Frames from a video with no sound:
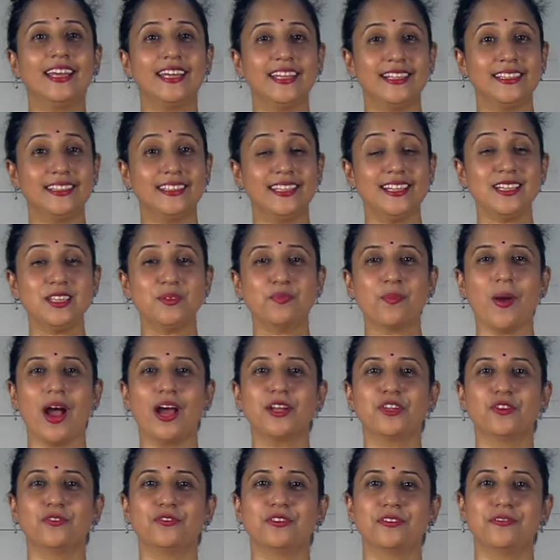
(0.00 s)
In this
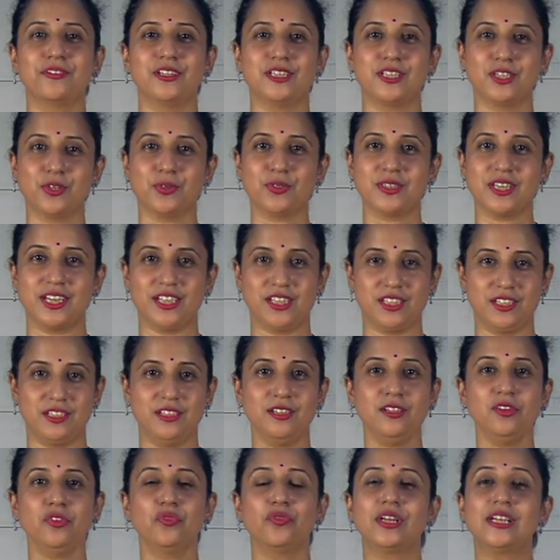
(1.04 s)
part of the video
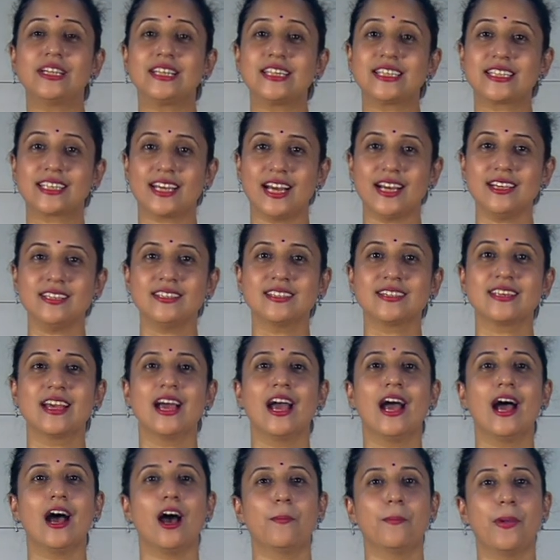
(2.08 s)
session, we'll discuss
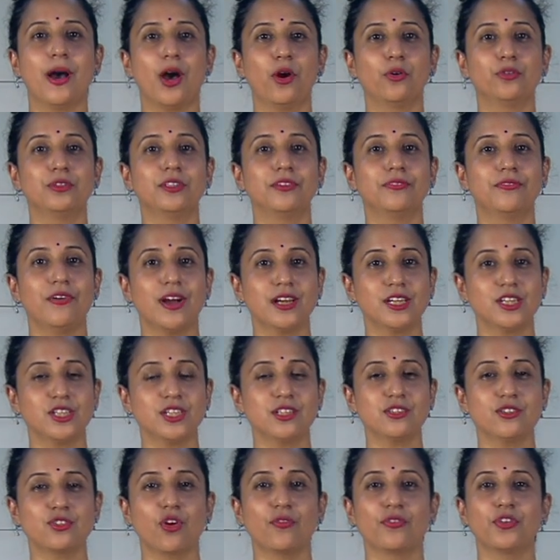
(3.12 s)
about the
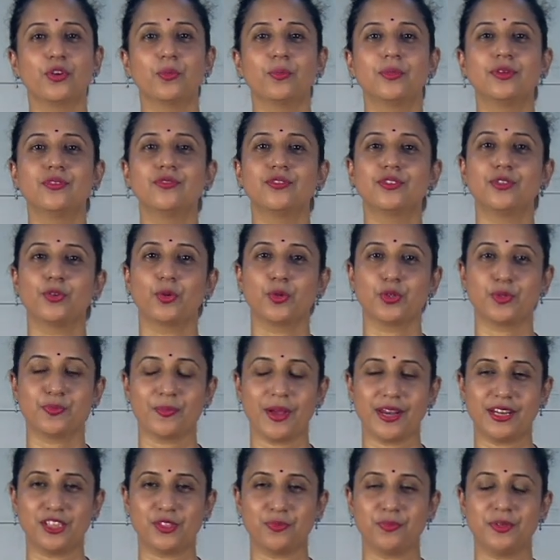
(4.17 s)
functions of human resource
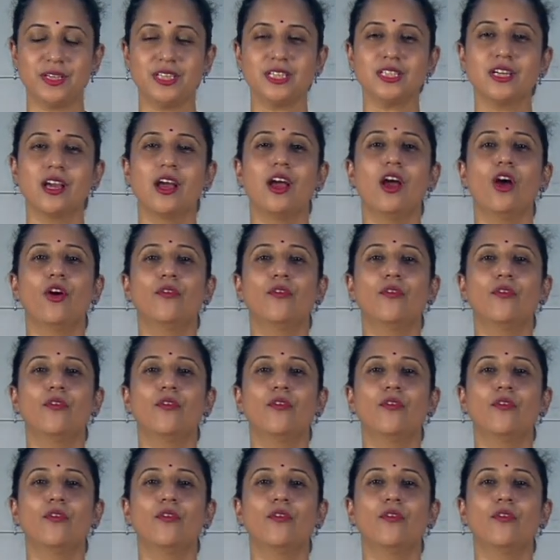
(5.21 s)
management.